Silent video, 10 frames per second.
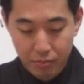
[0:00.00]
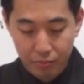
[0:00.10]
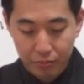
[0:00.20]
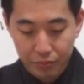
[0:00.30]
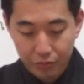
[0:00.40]

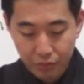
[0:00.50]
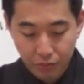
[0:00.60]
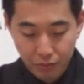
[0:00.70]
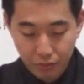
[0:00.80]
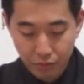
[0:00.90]

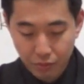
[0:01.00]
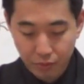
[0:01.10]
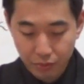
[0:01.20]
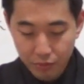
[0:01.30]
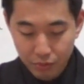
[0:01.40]

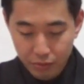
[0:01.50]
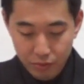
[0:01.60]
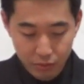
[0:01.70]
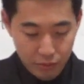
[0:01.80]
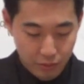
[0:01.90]

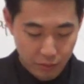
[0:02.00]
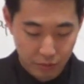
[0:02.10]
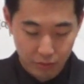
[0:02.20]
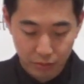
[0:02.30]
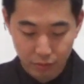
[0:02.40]

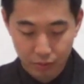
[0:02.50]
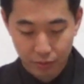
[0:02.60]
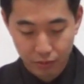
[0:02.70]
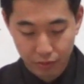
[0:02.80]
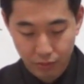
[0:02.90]

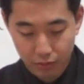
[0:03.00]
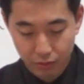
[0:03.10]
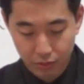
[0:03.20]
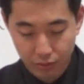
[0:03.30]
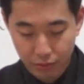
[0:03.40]

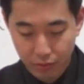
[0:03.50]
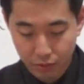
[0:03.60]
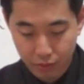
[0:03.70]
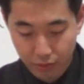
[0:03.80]
(silence)